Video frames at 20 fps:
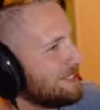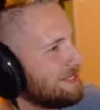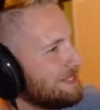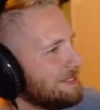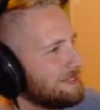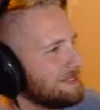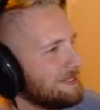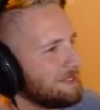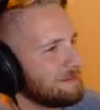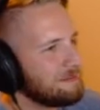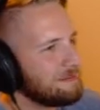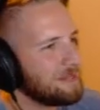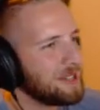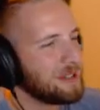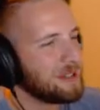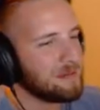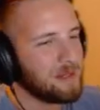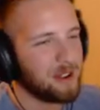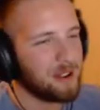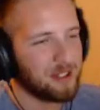
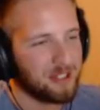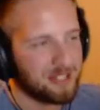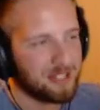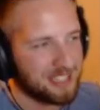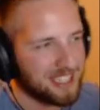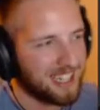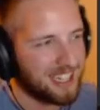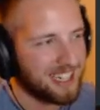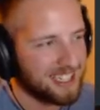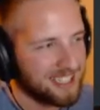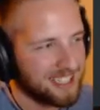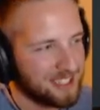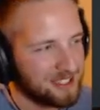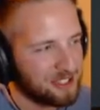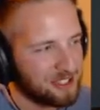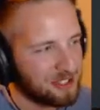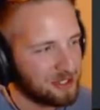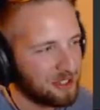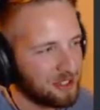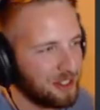Miyamoto-san, you
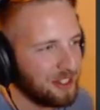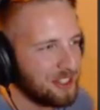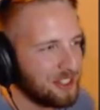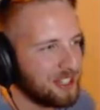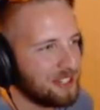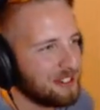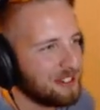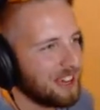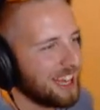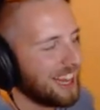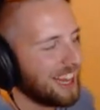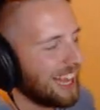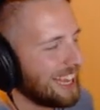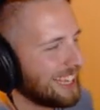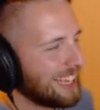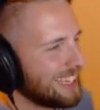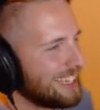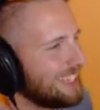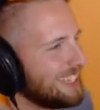troll you. I like it.